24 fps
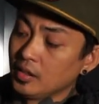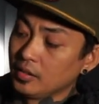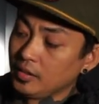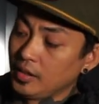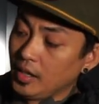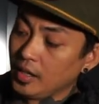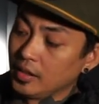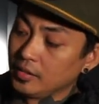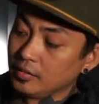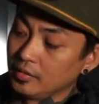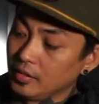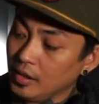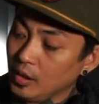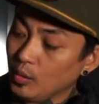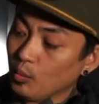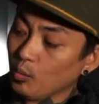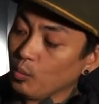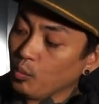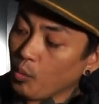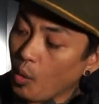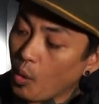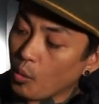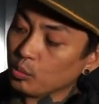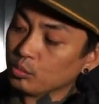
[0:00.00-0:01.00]
then it
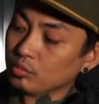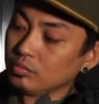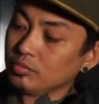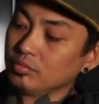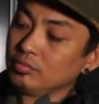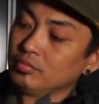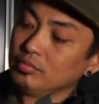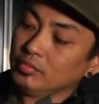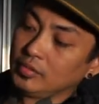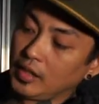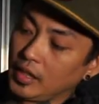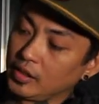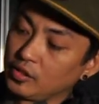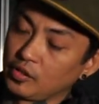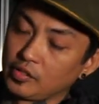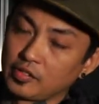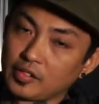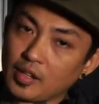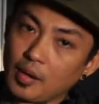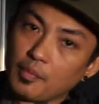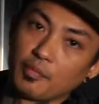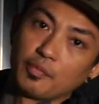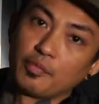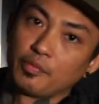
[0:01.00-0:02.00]
won't like just
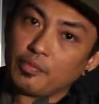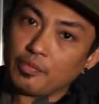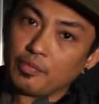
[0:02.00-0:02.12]
come